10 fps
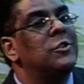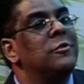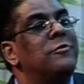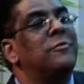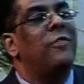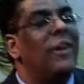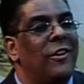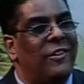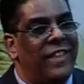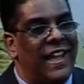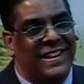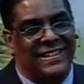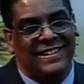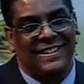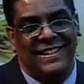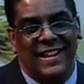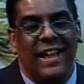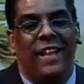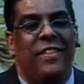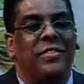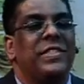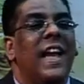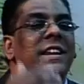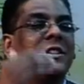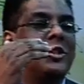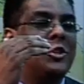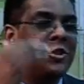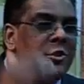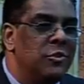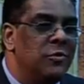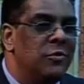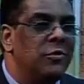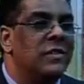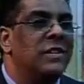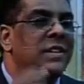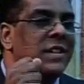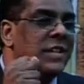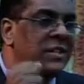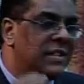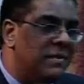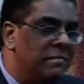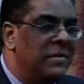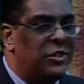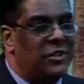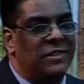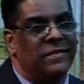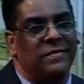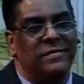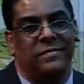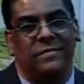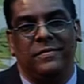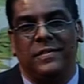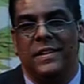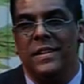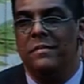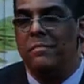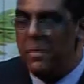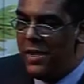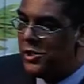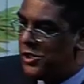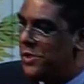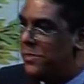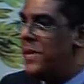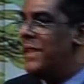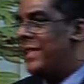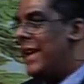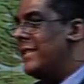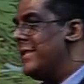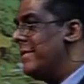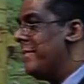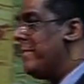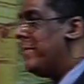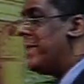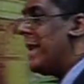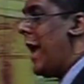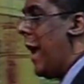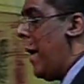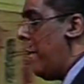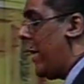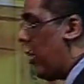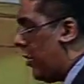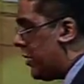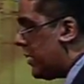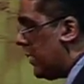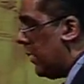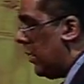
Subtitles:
to follow that. That is true submission. Maybe I should repeat that. Because